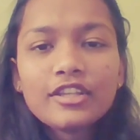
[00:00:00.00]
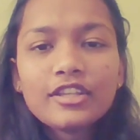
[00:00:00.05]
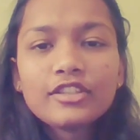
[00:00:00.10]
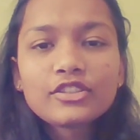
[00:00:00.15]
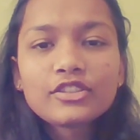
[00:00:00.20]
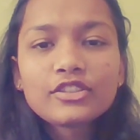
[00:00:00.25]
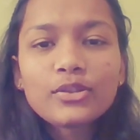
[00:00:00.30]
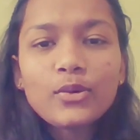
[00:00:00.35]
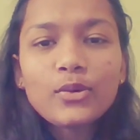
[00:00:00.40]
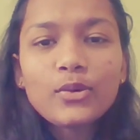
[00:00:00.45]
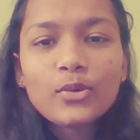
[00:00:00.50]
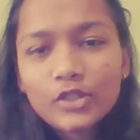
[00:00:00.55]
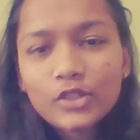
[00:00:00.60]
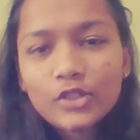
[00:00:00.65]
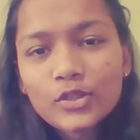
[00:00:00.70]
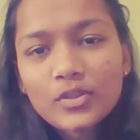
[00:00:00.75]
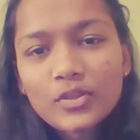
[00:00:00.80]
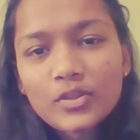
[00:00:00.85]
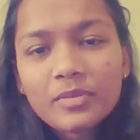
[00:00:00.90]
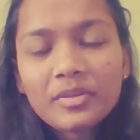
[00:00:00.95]
So
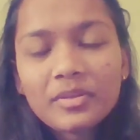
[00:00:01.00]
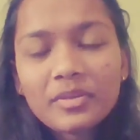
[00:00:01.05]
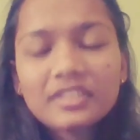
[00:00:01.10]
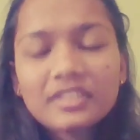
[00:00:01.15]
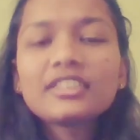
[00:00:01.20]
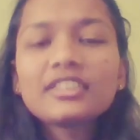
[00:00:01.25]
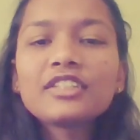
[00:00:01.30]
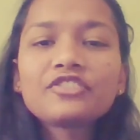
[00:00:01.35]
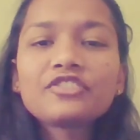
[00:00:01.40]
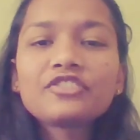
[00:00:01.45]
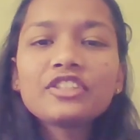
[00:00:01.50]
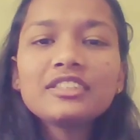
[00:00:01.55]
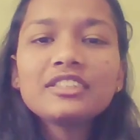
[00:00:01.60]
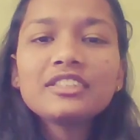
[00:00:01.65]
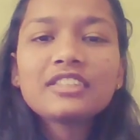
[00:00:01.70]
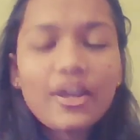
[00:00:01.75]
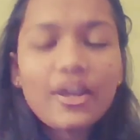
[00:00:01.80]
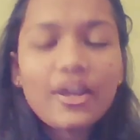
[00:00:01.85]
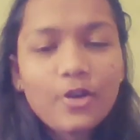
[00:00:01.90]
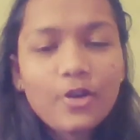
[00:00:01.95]
this was the basic
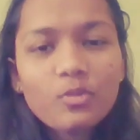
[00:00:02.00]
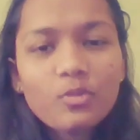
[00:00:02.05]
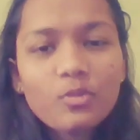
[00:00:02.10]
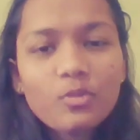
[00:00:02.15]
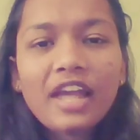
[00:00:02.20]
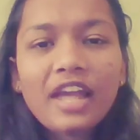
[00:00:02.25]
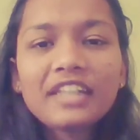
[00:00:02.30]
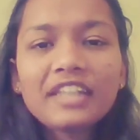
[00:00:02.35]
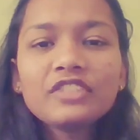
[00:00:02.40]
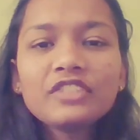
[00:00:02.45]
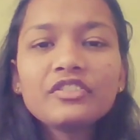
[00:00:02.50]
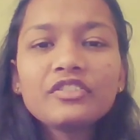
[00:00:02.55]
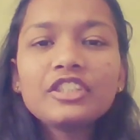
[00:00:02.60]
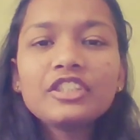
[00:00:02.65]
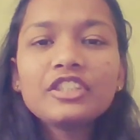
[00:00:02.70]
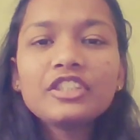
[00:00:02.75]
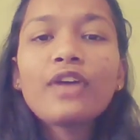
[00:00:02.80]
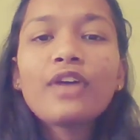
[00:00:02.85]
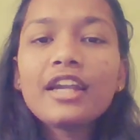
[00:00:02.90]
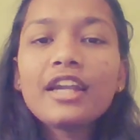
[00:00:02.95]
difference. I hope you liked the
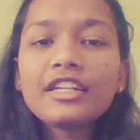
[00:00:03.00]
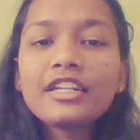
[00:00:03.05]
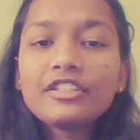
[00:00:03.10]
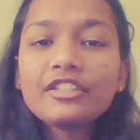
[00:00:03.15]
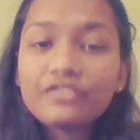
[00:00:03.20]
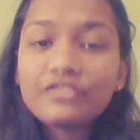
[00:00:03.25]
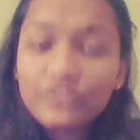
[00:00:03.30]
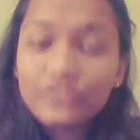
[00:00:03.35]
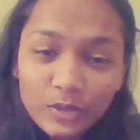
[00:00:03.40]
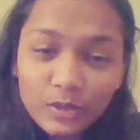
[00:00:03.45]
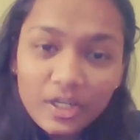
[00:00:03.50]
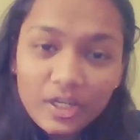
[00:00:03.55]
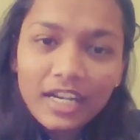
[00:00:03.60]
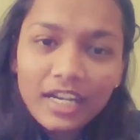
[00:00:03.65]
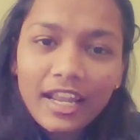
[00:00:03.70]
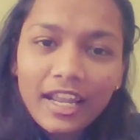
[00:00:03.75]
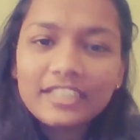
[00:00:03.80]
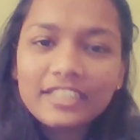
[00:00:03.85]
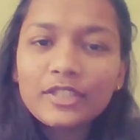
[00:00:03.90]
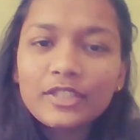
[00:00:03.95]
video, and if you did
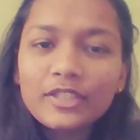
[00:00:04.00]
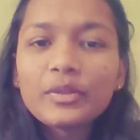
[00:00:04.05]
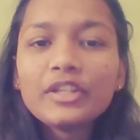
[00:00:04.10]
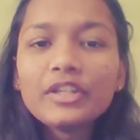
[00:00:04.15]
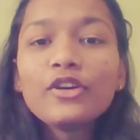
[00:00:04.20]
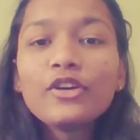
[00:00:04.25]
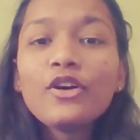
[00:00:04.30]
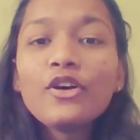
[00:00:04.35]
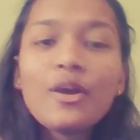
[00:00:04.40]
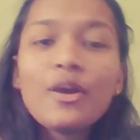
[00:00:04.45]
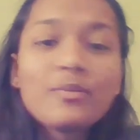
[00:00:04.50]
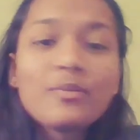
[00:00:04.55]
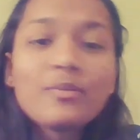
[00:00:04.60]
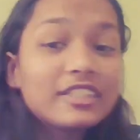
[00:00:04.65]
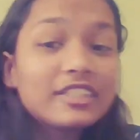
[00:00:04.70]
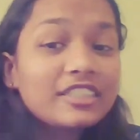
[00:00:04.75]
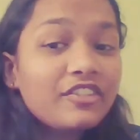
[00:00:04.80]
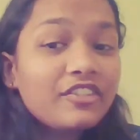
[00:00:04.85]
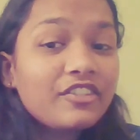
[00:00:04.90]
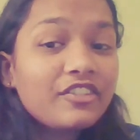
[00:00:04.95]
like the video,
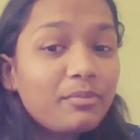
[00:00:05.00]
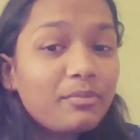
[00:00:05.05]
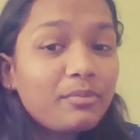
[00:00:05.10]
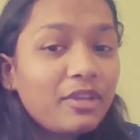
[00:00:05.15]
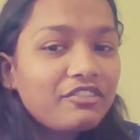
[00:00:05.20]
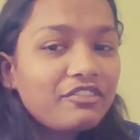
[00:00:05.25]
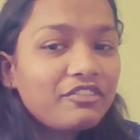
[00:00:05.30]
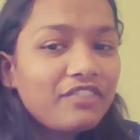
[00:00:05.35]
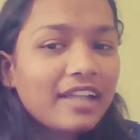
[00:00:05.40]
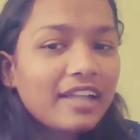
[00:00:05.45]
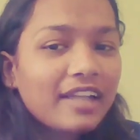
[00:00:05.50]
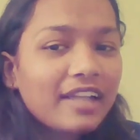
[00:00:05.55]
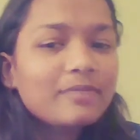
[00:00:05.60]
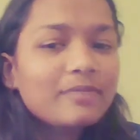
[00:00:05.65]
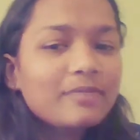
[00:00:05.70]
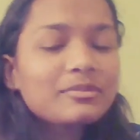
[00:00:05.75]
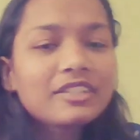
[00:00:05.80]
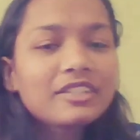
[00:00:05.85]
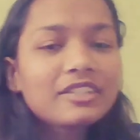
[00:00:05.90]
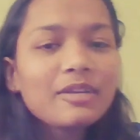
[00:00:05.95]
please give it a big fat
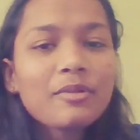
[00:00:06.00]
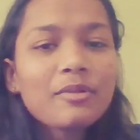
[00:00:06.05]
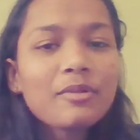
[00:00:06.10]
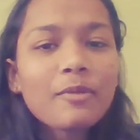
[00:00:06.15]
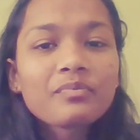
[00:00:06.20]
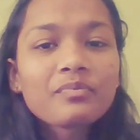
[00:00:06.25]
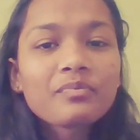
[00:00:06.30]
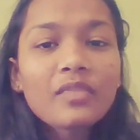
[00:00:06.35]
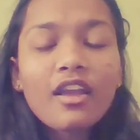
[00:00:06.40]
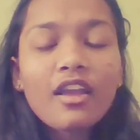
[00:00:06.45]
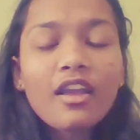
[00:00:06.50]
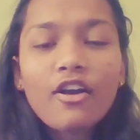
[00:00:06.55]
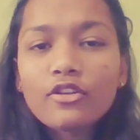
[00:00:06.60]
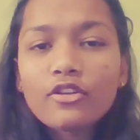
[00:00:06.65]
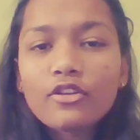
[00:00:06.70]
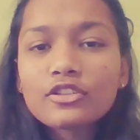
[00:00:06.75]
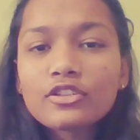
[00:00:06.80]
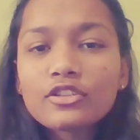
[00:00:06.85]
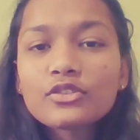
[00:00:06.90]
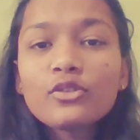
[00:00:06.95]
thumbs up.
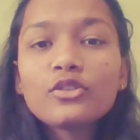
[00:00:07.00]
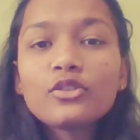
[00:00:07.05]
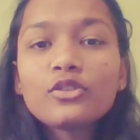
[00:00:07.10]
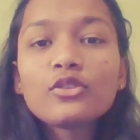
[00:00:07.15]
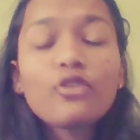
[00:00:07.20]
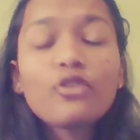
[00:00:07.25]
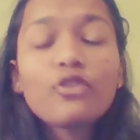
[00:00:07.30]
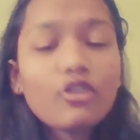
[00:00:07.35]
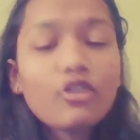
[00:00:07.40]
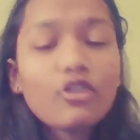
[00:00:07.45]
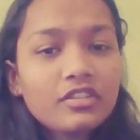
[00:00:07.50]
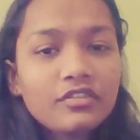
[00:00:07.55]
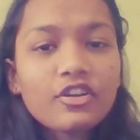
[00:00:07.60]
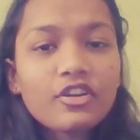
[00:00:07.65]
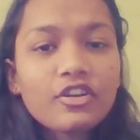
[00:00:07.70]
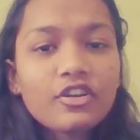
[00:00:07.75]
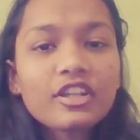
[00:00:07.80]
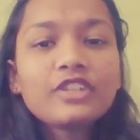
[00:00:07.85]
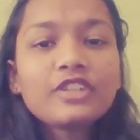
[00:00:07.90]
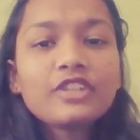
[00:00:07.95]
Also, do not
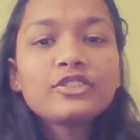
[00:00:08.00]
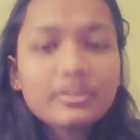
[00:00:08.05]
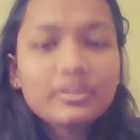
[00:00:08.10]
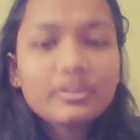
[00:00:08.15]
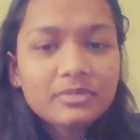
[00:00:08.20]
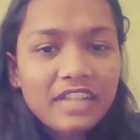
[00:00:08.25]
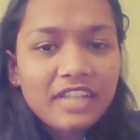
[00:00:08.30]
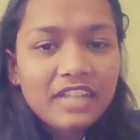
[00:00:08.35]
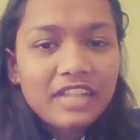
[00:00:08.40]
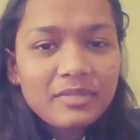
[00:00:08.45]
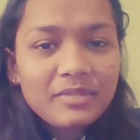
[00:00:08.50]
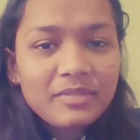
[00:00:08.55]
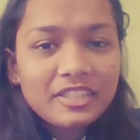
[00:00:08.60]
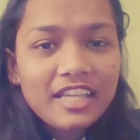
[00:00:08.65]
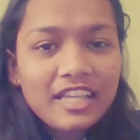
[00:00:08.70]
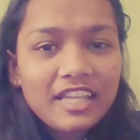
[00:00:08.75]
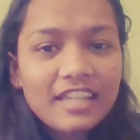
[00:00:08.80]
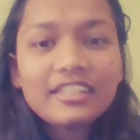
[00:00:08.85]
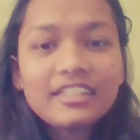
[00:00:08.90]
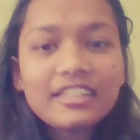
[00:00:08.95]
forget to subscribe my
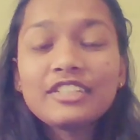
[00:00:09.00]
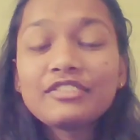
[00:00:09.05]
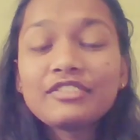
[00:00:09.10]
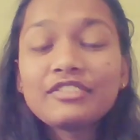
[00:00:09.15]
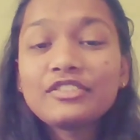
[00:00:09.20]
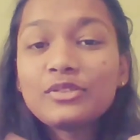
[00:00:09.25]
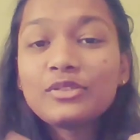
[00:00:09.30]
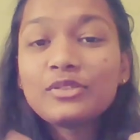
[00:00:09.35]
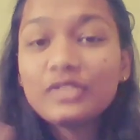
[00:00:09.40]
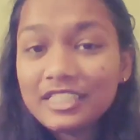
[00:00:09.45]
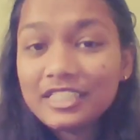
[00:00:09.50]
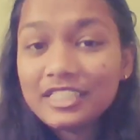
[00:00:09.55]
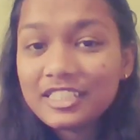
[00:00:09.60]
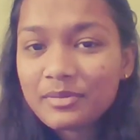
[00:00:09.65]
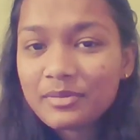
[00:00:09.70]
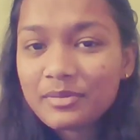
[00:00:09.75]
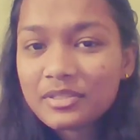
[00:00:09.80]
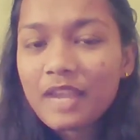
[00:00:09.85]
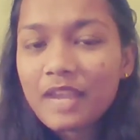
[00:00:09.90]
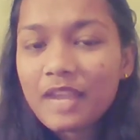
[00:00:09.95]
channel if you didn't
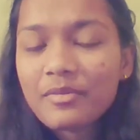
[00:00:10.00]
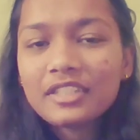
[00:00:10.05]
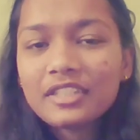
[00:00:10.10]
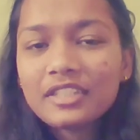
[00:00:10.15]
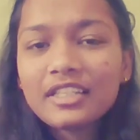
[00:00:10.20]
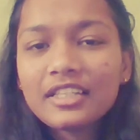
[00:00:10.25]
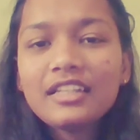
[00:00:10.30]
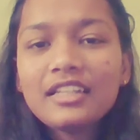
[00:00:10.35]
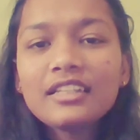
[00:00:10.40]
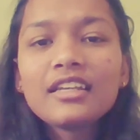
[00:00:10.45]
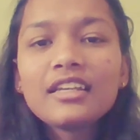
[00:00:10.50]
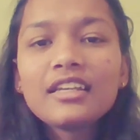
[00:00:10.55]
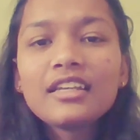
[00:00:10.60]
subscribe it yet.